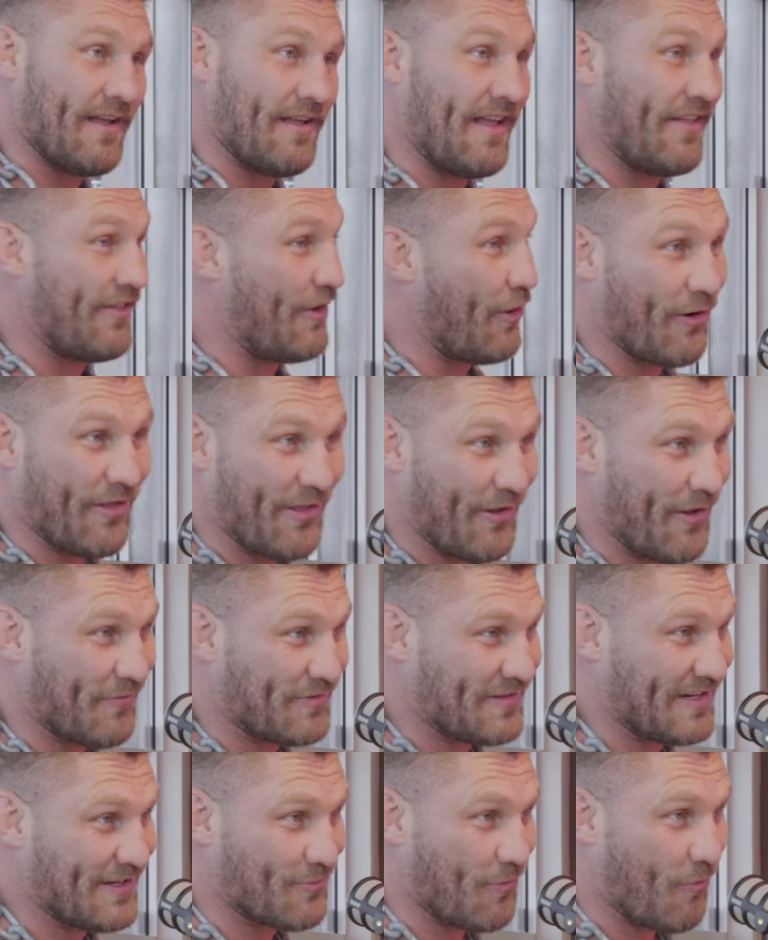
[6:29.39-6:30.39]
And the early
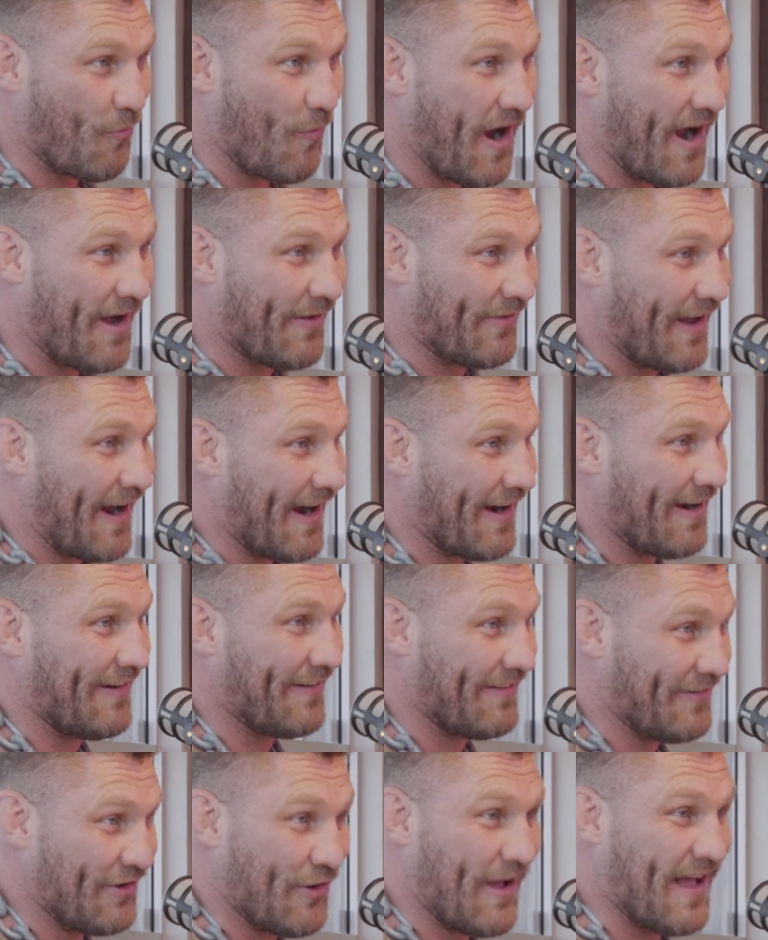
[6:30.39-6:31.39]
UFCs were wild.
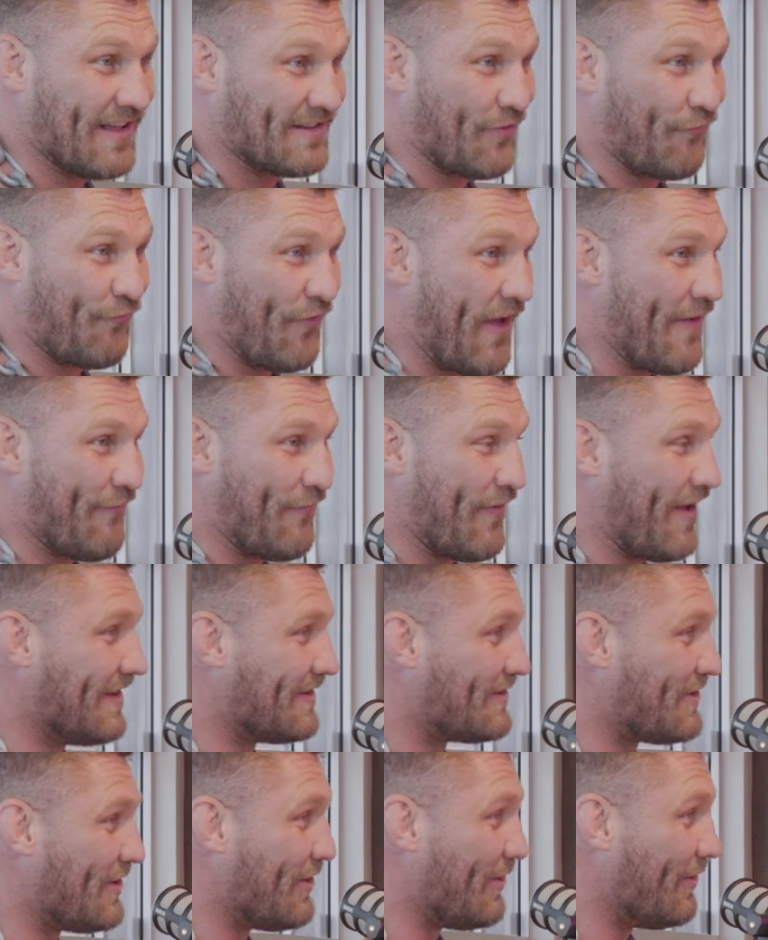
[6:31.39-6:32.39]
You guys are fight
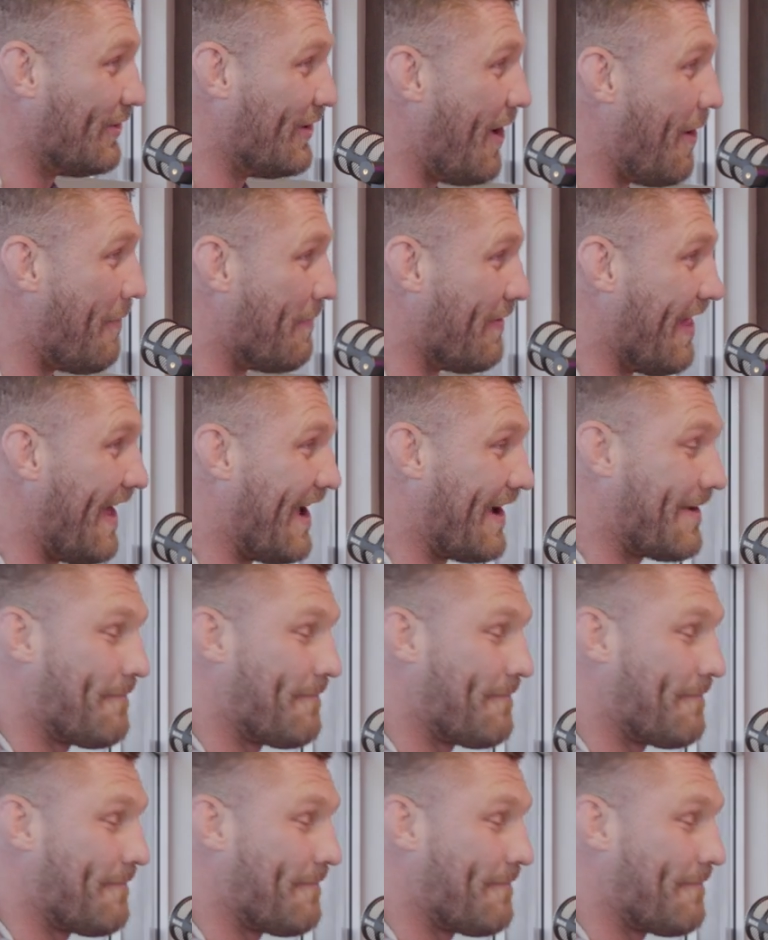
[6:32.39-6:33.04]
fans, so you know. But like,